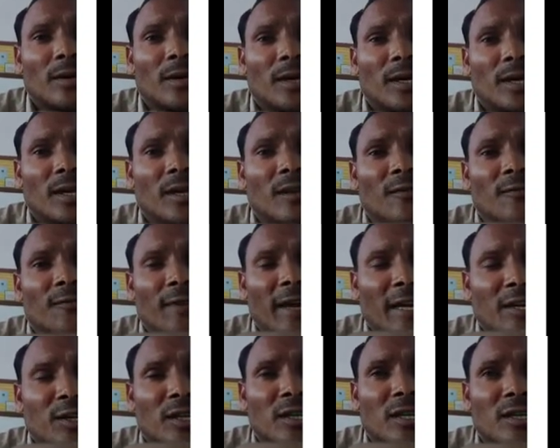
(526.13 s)

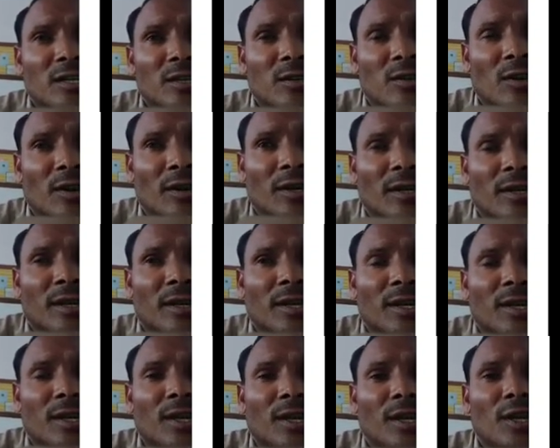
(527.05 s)
Infection is not,
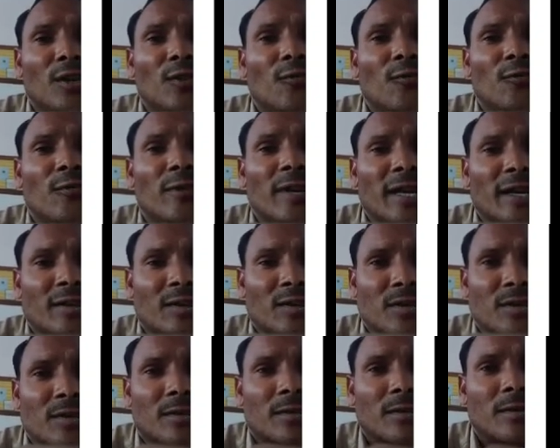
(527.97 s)
infects.